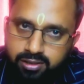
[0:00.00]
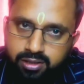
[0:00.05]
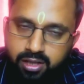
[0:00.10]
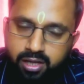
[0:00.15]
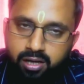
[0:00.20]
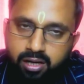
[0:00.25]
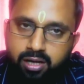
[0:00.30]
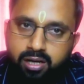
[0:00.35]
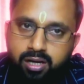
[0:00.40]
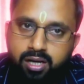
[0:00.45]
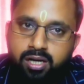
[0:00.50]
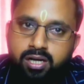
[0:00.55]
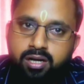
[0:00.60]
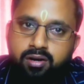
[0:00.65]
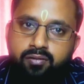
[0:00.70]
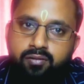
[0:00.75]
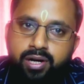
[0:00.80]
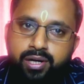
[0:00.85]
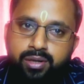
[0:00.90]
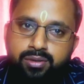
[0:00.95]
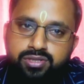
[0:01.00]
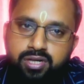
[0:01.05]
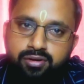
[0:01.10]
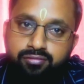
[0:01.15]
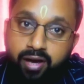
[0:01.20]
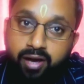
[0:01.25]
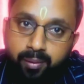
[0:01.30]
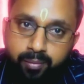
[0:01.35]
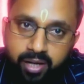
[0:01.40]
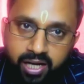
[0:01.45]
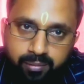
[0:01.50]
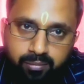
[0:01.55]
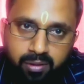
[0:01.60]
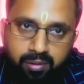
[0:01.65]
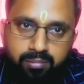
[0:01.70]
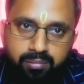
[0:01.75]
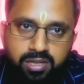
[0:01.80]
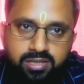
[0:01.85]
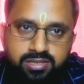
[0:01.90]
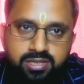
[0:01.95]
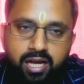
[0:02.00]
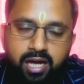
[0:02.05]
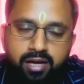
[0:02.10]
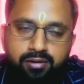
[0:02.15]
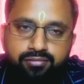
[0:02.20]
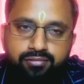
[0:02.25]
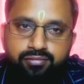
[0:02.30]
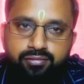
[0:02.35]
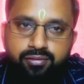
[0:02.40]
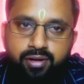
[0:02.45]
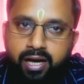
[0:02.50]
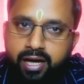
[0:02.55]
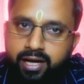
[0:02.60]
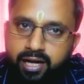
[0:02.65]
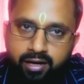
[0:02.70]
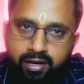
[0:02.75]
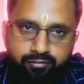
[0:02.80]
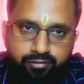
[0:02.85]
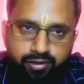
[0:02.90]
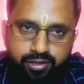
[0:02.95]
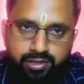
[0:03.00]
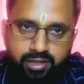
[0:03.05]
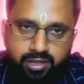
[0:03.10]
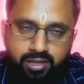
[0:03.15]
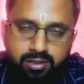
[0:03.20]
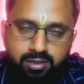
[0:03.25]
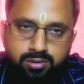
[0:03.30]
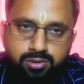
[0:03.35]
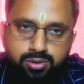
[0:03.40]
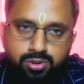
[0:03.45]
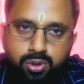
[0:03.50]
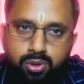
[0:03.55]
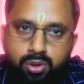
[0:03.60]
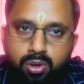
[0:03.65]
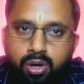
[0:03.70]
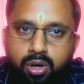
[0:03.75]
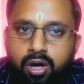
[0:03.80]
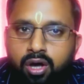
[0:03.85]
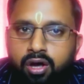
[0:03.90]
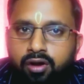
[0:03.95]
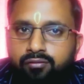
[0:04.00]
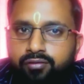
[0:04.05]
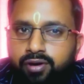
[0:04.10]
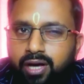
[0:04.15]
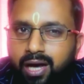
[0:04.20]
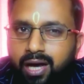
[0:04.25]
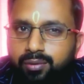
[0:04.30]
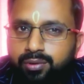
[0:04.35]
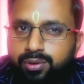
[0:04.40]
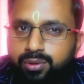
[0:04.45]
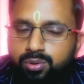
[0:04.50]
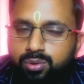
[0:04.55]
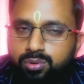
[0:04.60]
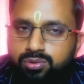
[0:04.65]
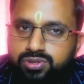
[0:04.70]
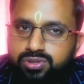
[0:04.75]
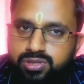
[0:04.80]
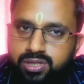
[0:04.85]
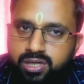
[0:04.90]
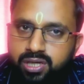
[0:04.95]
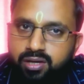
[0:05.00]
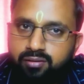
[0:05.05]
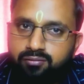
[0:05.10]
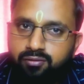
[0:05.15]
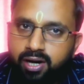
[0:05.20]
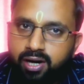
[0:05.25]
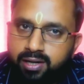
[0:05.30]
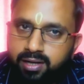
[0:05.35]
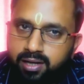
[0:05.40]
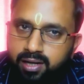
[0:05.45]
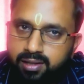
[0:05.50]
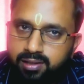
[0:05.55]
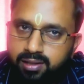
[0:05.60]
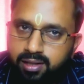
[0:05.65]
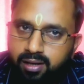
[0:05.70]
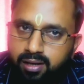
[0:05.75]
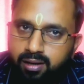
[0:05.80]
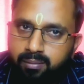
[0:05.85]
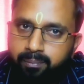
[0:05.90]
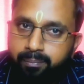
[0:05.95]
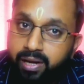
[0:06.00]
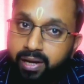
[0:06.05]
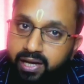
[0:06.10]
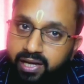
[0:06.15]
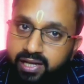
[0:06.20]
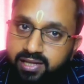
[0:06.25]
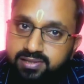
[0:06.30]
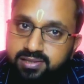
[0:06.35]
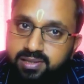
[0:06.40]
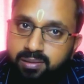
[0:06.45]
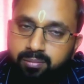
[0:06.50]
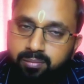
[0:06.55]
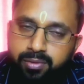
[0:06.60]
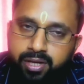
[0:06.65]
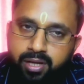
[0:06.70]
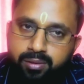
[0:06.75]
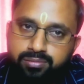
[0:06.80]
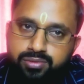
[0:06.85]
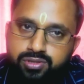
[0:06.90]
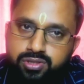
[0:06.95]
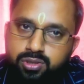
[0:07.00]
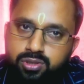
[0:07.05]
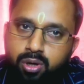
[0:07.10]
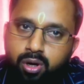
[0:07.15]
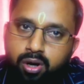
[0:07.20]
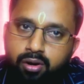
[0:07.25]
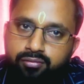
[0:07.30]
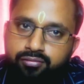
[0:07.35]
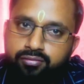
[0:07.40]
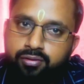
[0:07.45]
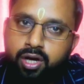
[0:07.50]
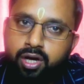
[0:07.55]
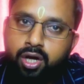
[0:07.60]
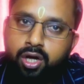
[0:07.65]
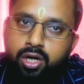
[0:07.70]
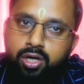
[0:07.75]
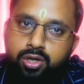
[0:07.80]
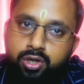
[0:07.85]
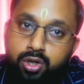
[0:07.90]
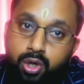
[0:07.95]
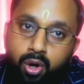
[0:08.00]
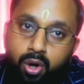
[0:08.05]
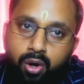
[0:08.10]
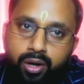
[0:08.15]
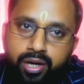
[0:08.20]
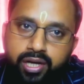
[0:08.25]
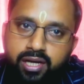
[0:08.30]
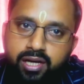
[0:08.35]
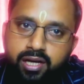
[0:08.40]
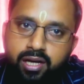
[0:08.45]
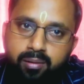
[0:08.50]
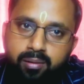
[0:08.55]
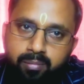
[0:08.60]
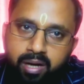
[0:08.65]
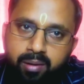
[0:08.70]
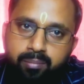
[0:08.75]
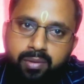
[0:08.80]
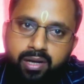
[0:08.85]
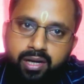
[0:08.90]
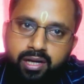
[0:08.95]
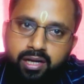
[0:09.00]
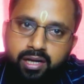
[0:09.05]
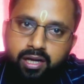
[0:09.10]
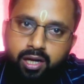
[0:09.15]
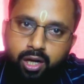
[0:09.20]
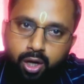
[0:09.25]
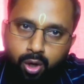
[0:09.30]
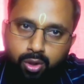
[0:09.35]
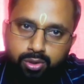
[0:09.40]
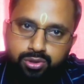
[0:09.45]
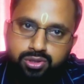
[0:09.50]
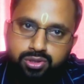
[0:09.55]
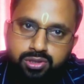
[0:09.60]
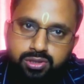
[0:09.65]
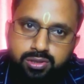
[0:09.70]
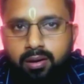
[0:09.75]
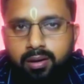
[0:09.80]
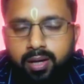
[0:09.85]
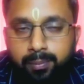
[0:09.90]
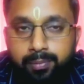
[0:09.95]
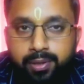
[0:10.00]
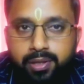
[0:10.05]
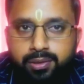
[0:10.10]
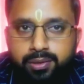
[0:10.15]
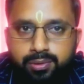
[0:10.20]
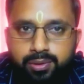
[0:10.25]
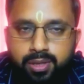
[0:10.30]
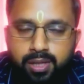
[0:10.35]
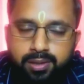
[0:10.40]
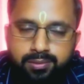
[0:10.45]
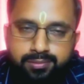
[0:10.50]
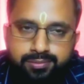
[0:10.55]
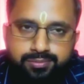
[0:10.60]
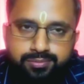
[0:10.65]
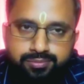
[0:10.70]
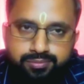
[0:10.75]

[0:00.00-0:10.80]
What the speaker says: the family member's life and everything. So we have to see what are the main symptoms of chronic memory loss. Coming to the